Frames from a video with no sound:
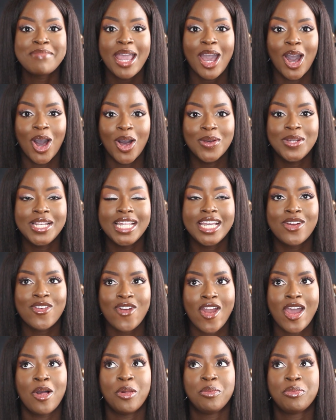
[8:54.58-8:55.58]
my holy
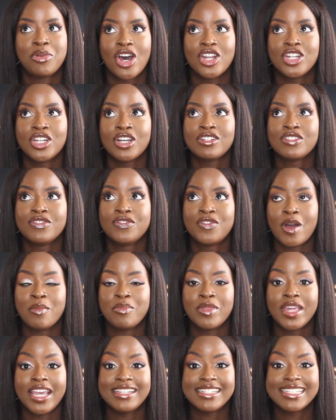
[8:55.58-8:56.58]
grail product
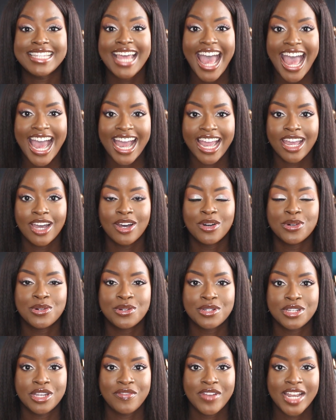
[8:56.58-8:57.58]
from the entire
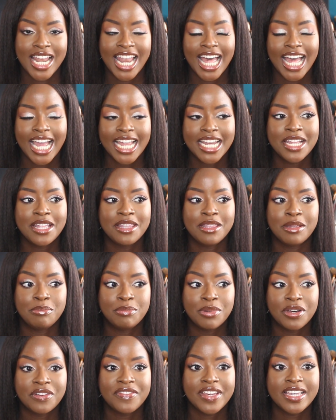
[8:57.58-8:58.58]
Ordinary line, the
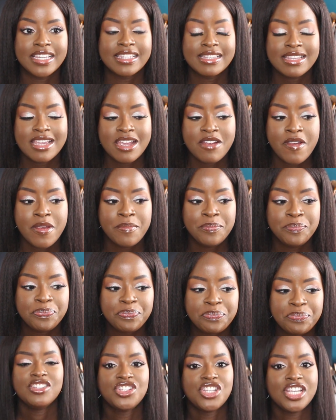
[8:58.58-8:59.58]
Buffet
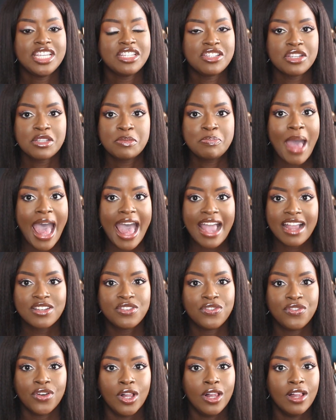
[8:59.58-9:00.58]
Serum. She's just packed
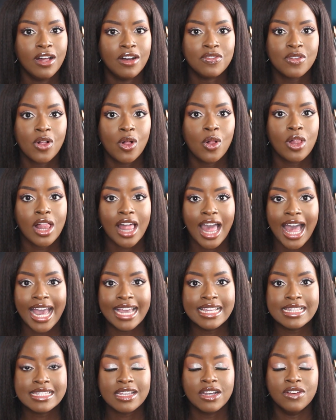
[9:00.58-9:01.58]
full of all
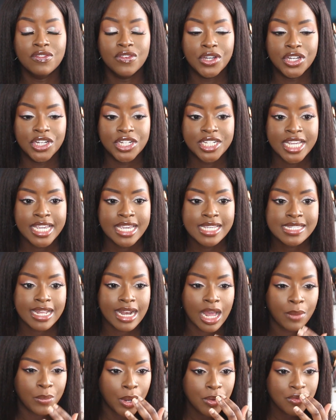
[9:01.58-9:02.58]
kinds of goodies, and
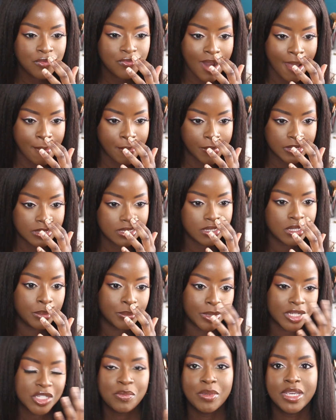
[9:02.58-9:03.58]
I won't ramble too
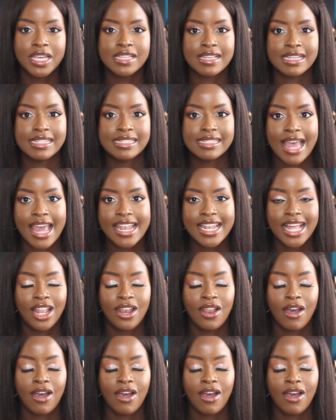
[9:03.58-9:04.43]
much because I said a